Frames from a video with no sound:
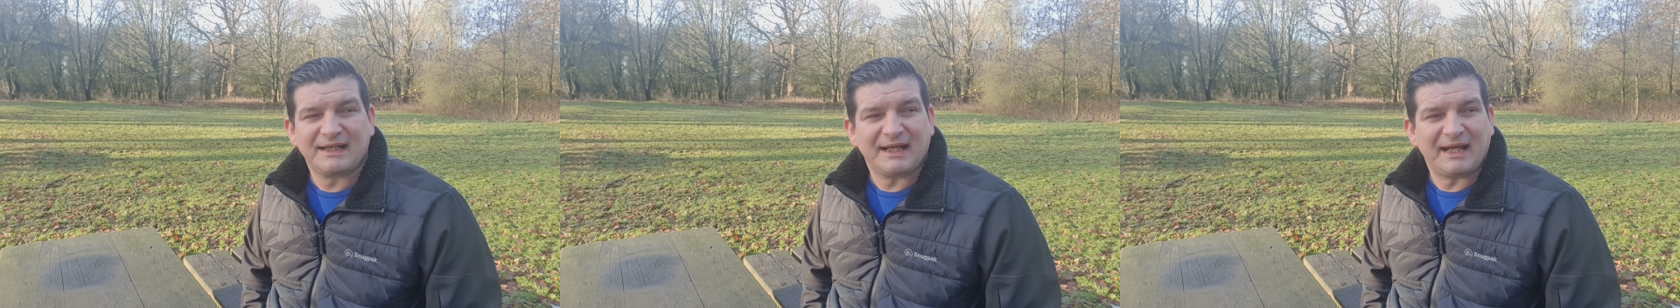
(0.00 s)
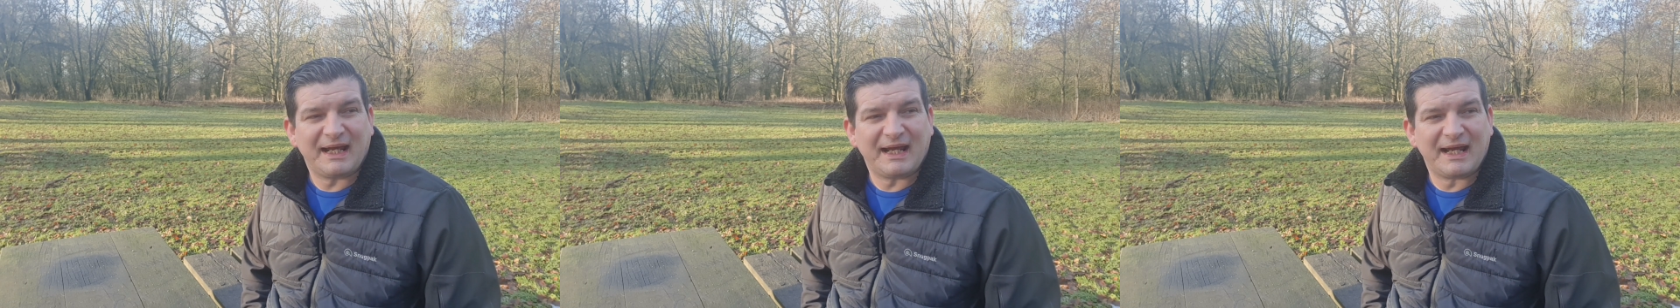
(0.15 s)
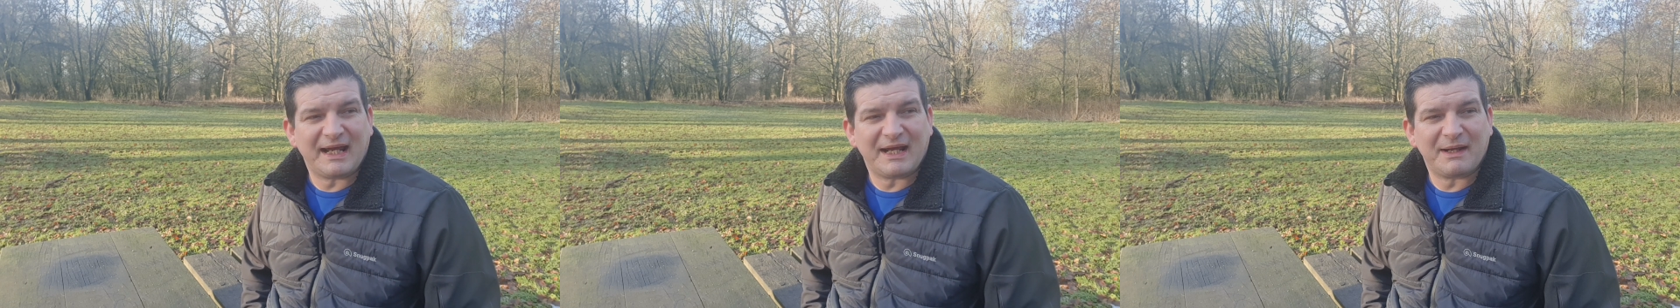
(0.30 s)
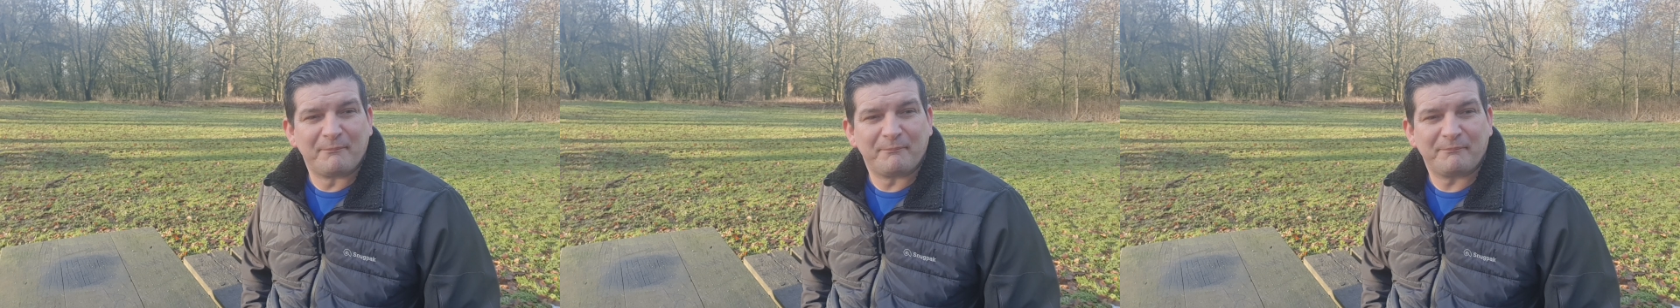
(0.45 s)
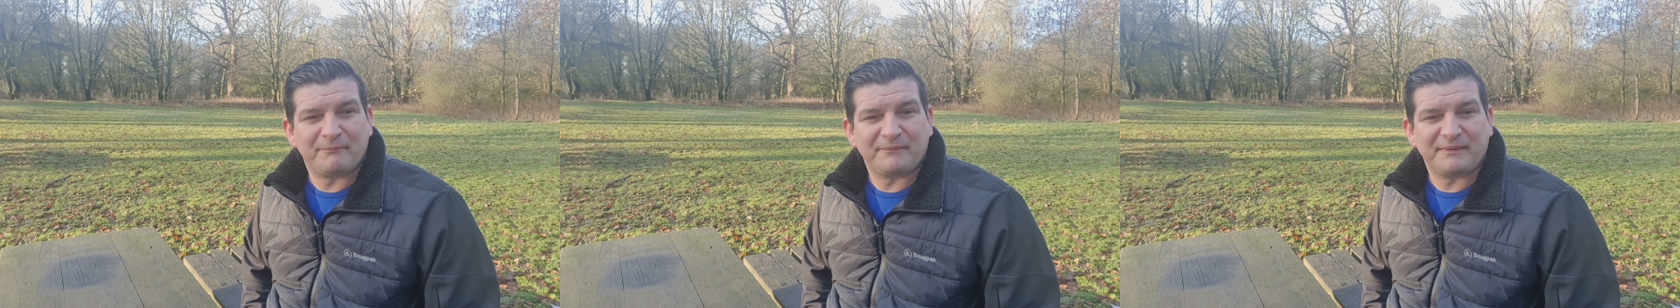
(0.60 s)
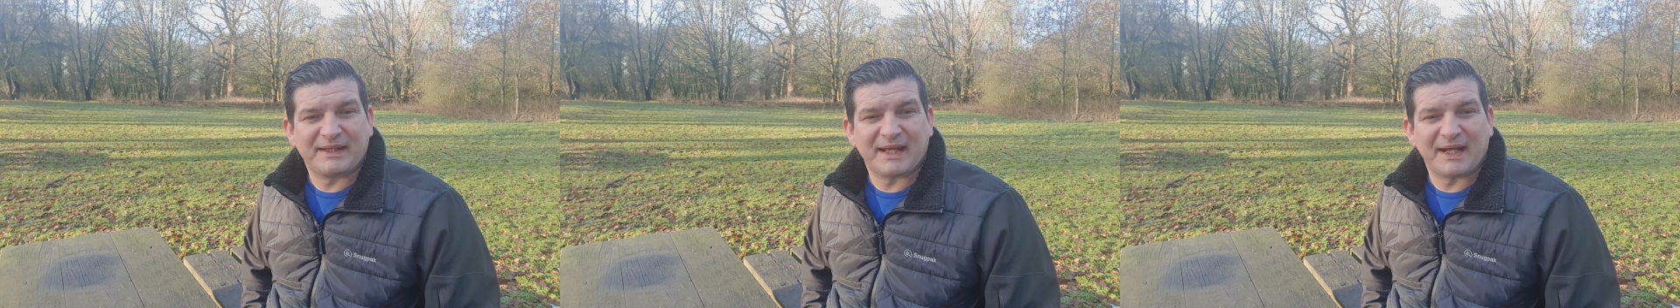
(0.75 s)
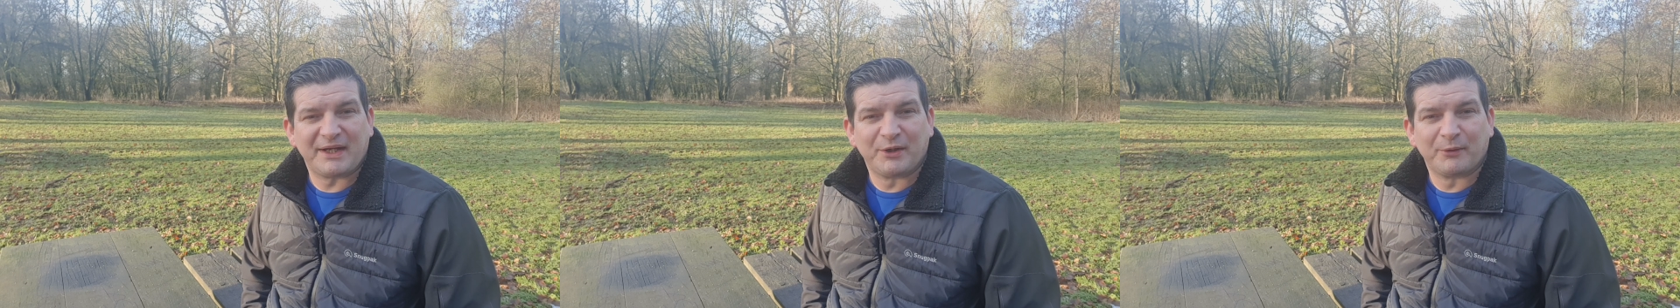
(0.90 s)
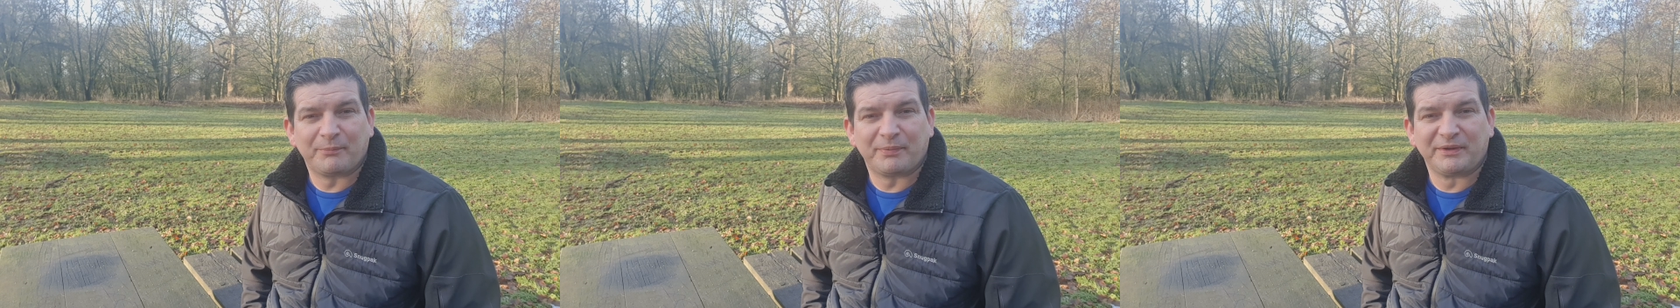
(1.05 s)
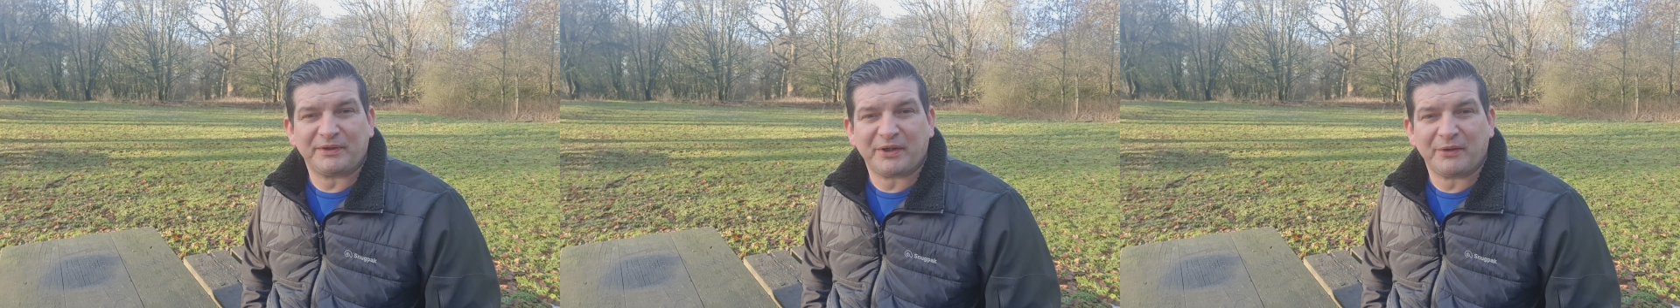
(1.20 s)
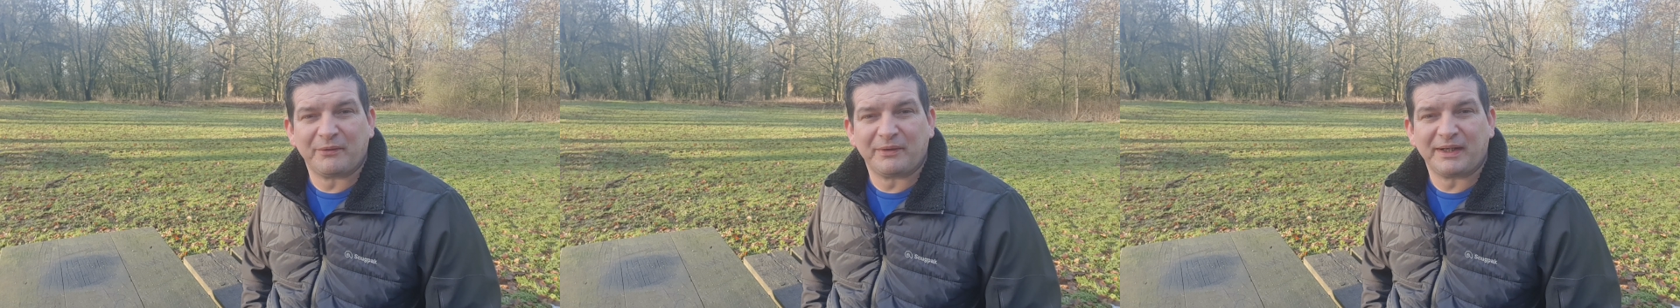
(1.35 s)
getting up and
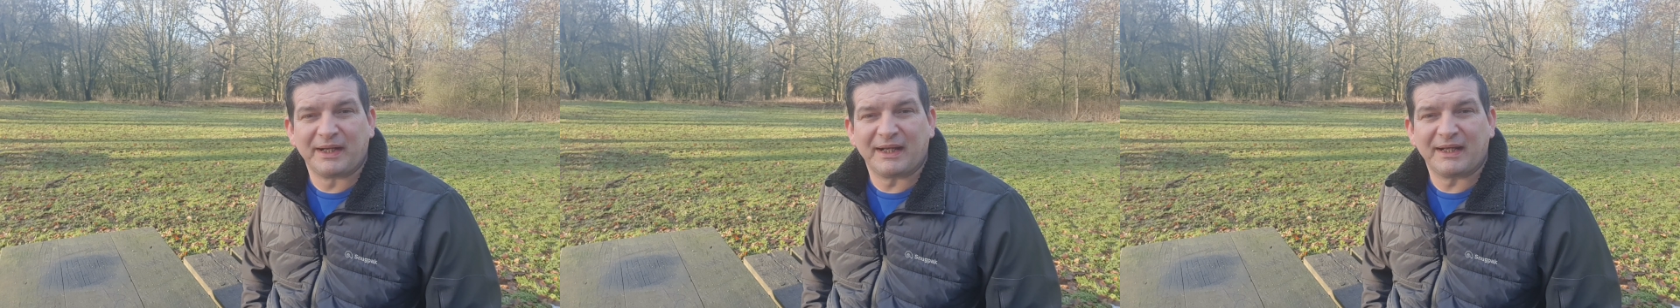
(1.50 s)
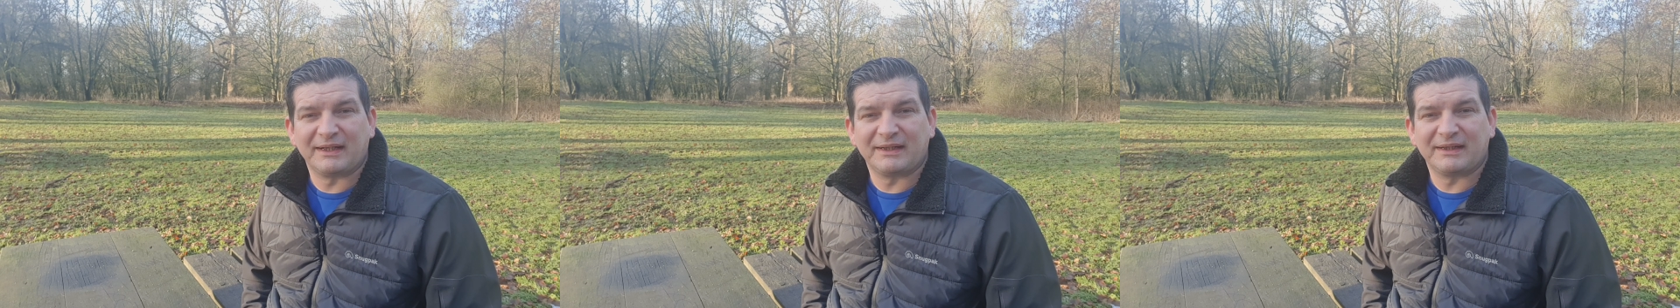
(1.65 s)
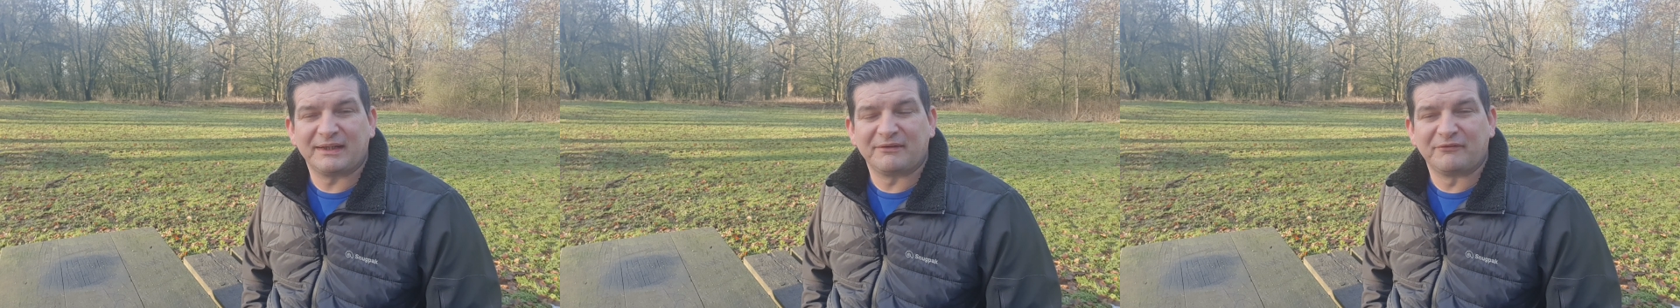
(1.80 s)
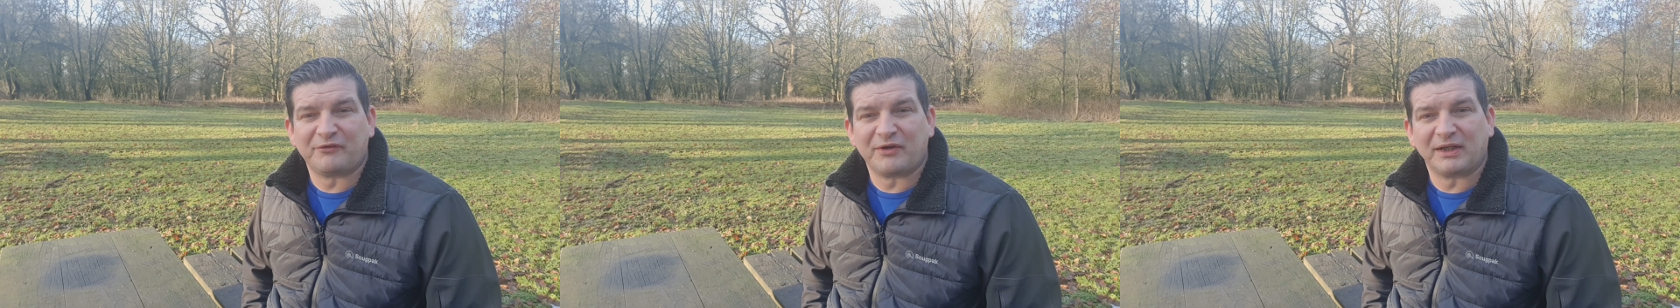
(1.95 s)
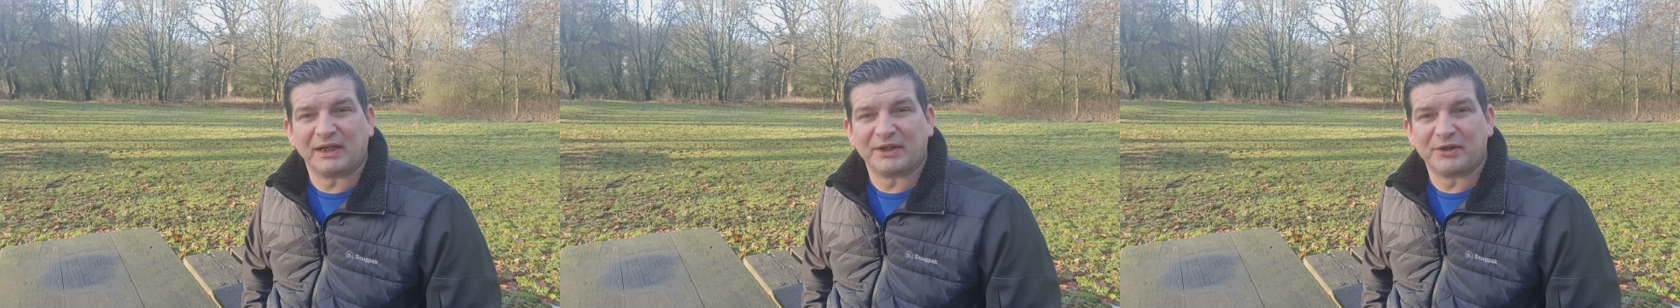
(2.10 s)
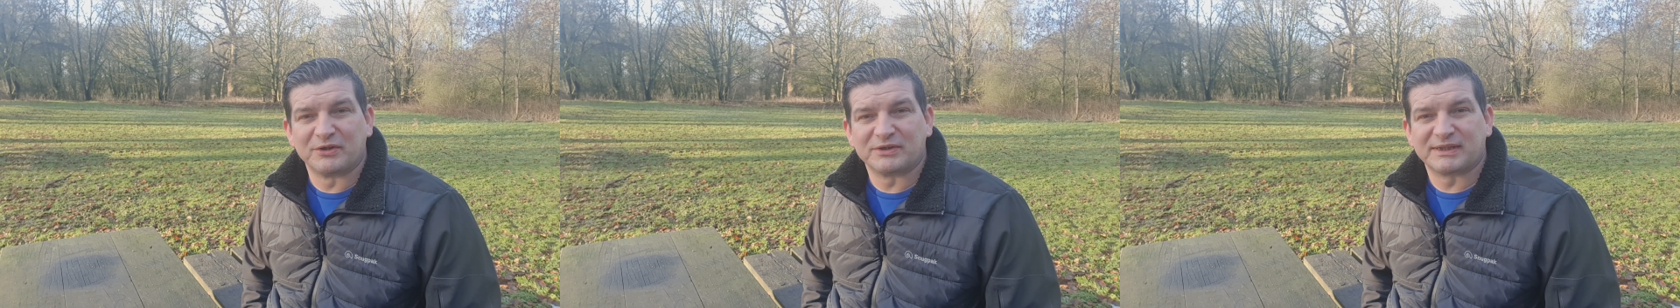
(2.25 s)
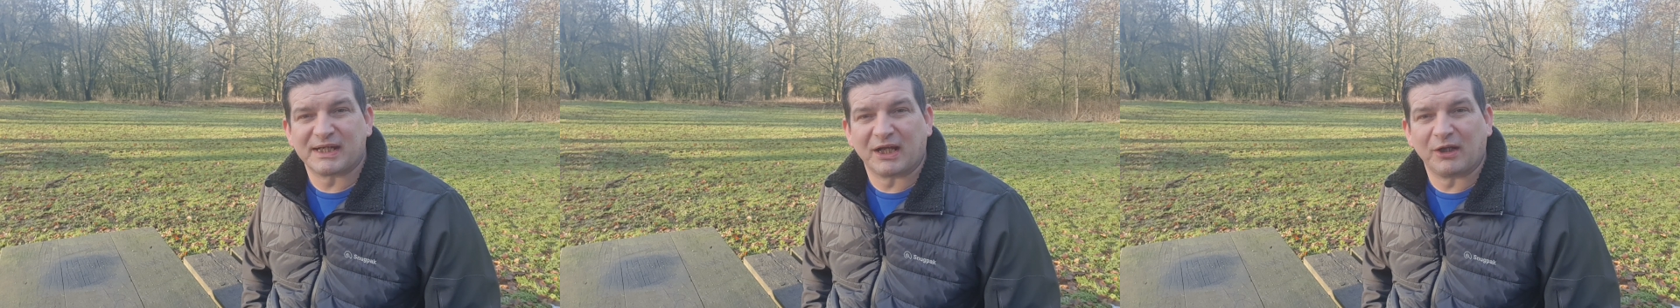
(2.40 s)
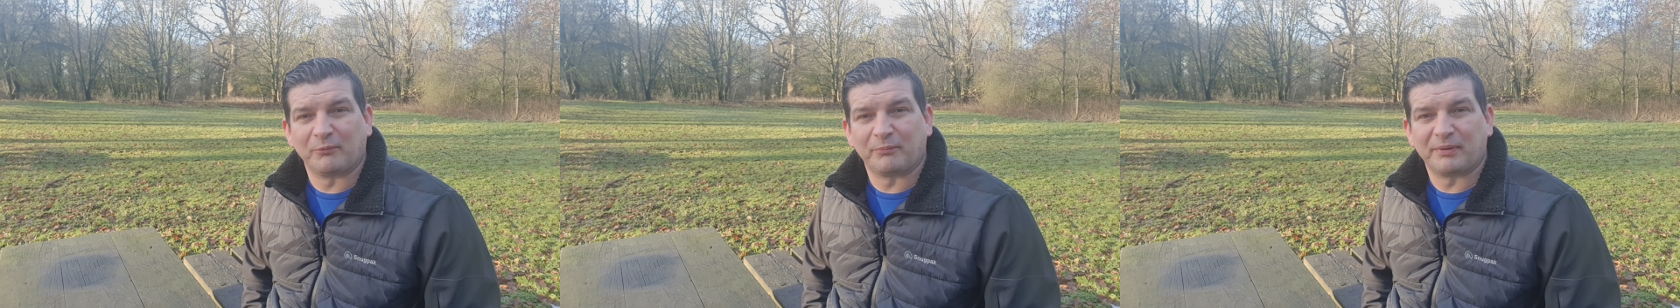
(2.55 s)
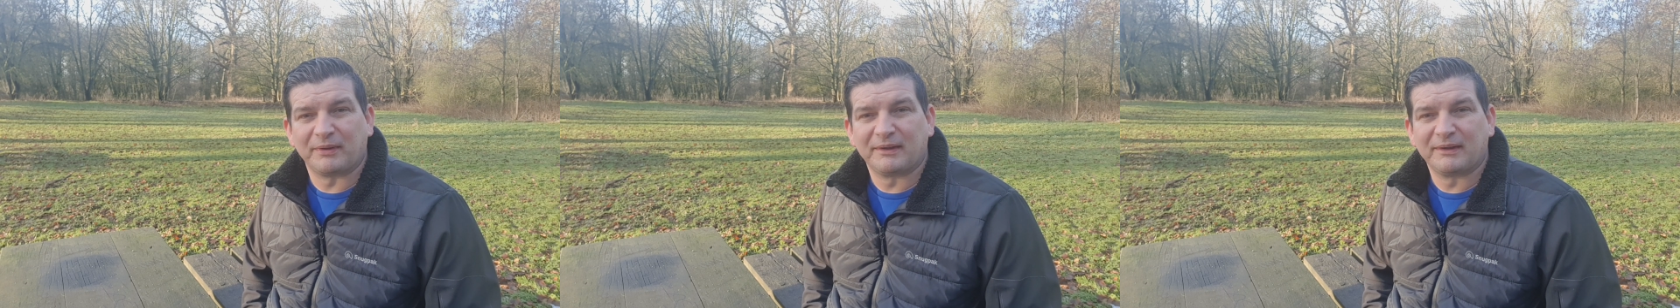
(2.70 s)
doing it really does helps